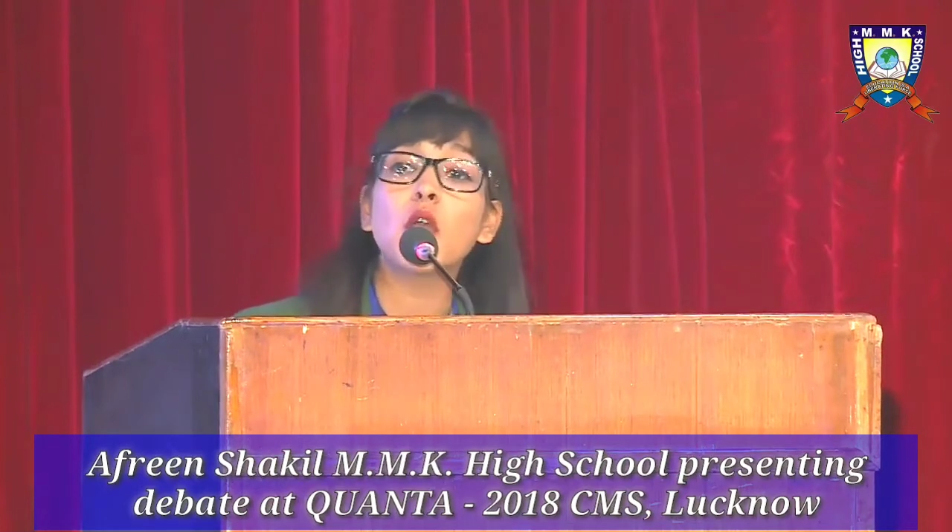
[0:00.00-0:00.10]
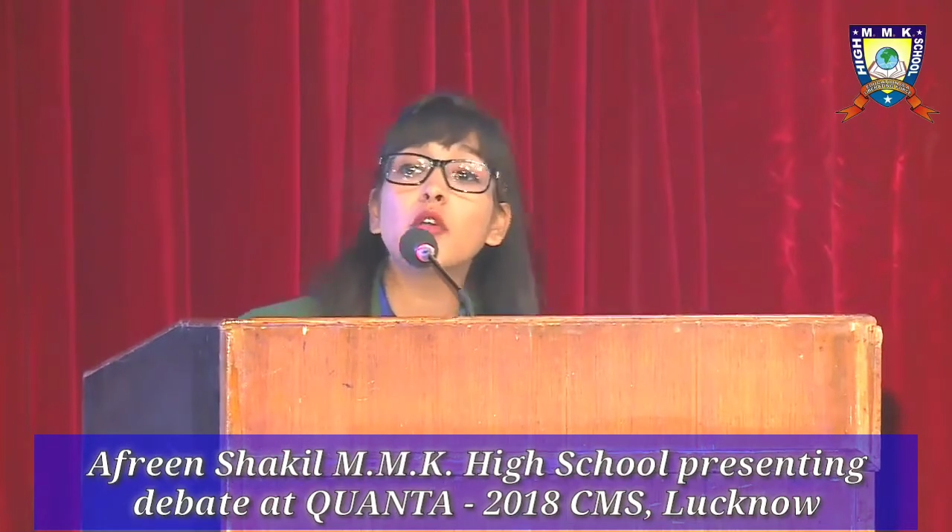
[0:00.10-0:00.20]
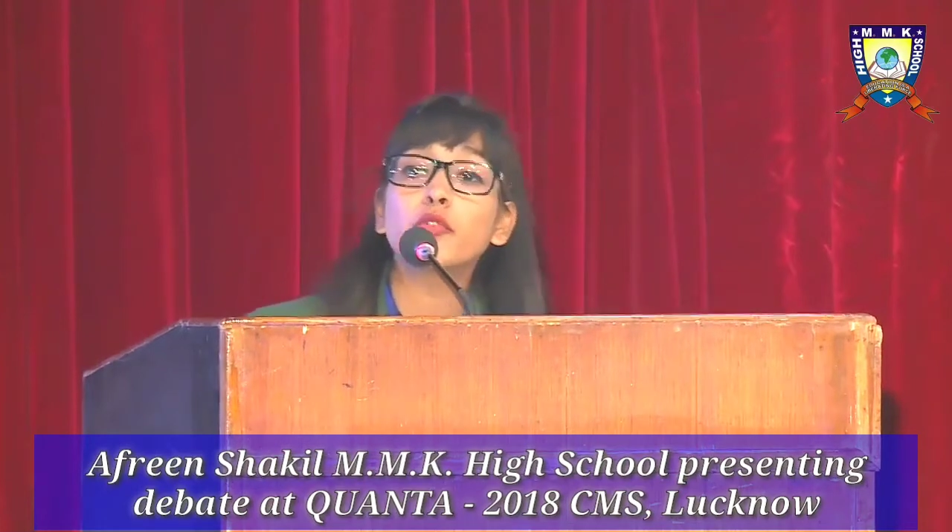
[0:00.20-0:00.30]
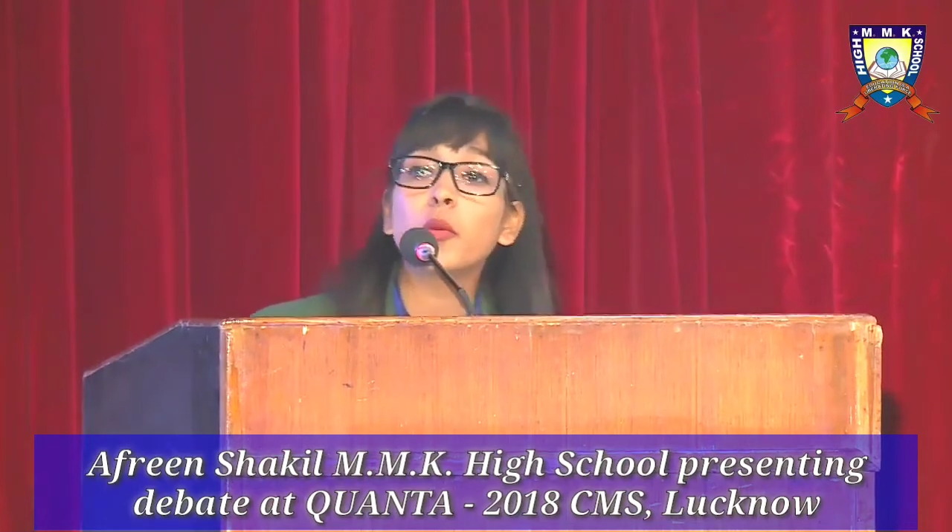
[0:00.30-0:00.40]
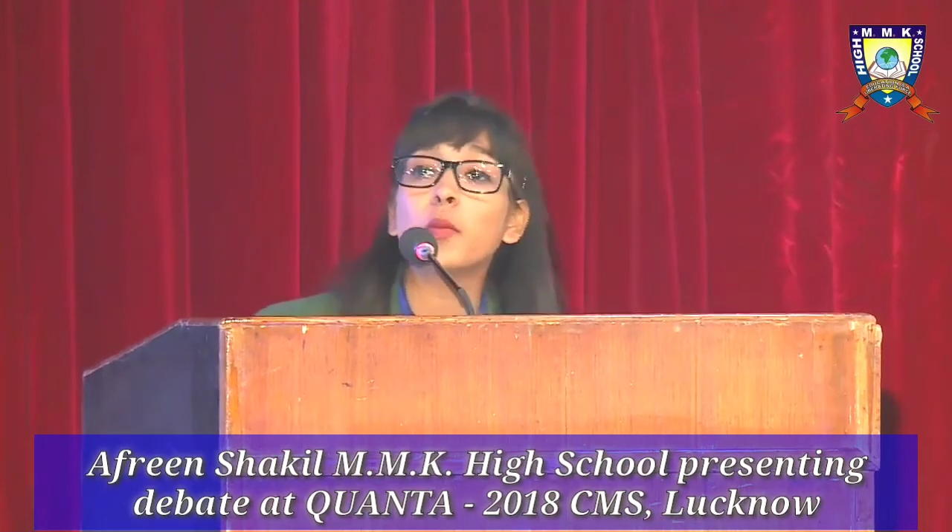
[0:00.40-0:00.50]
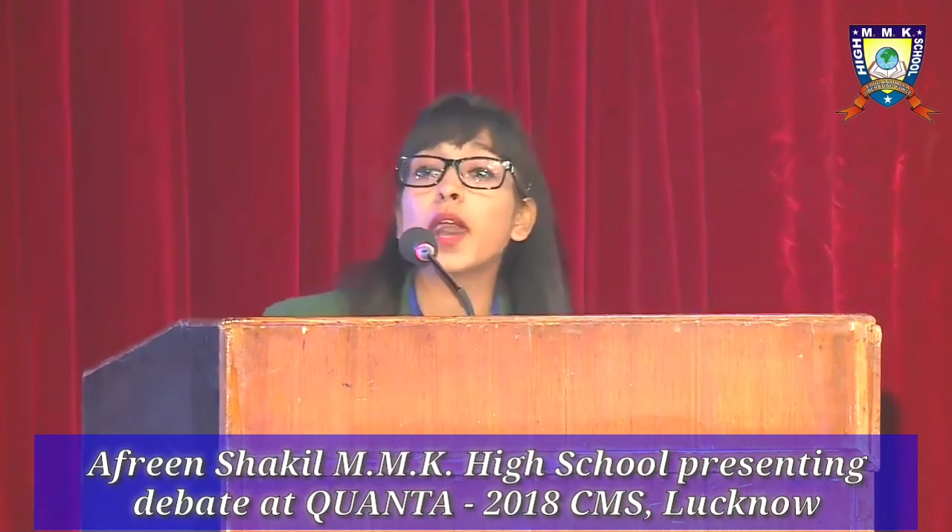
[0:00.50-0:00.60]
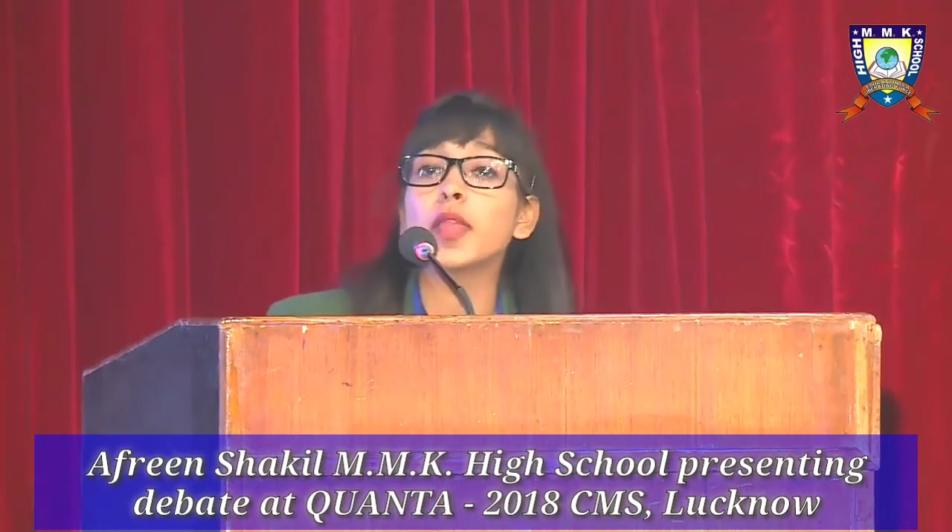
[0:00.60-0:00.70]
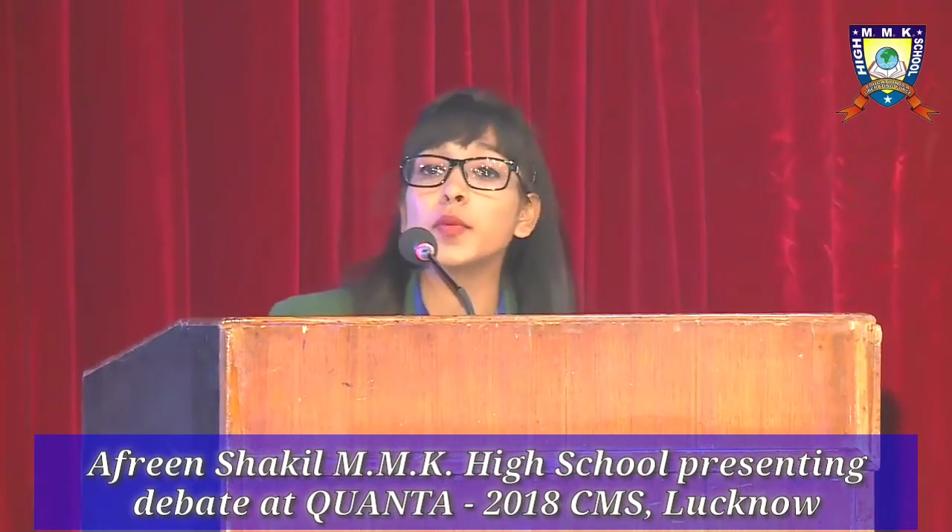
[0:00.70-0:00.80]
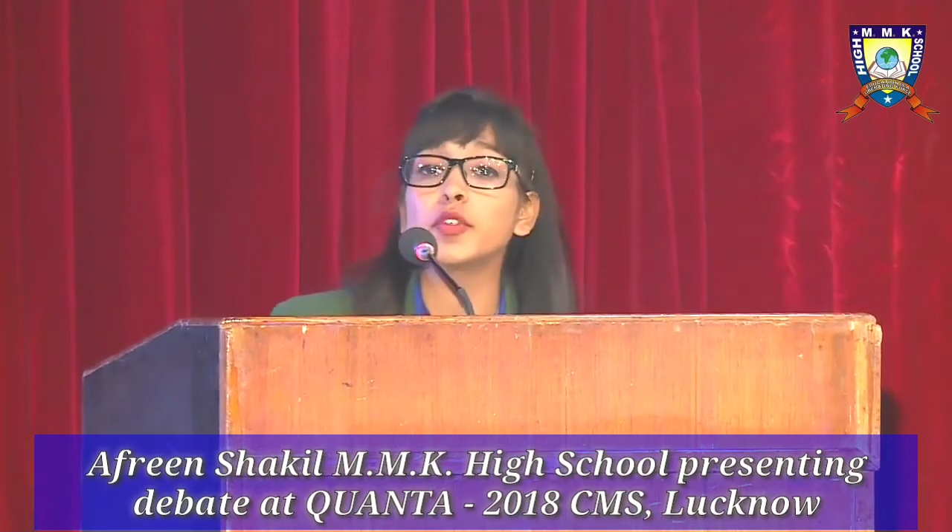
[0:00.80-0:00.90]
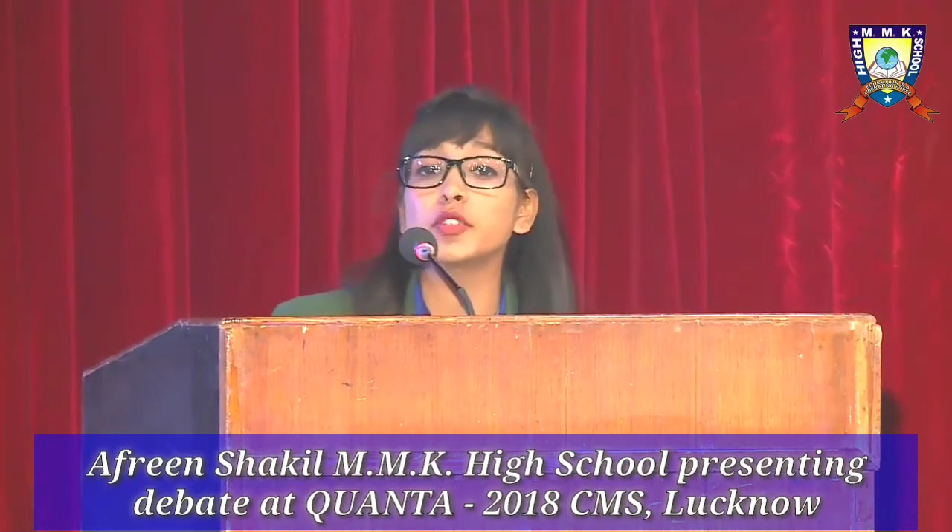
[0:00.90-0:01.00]
from my
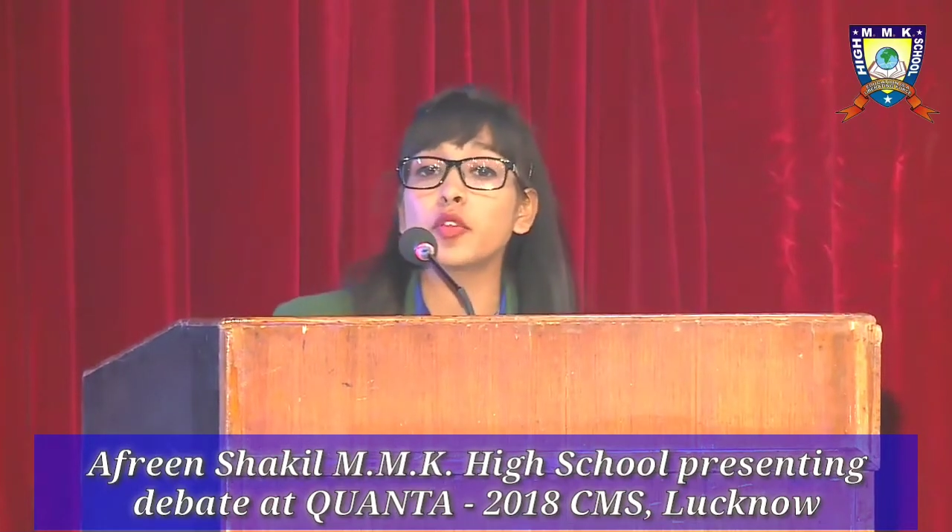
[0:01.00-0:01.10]
point of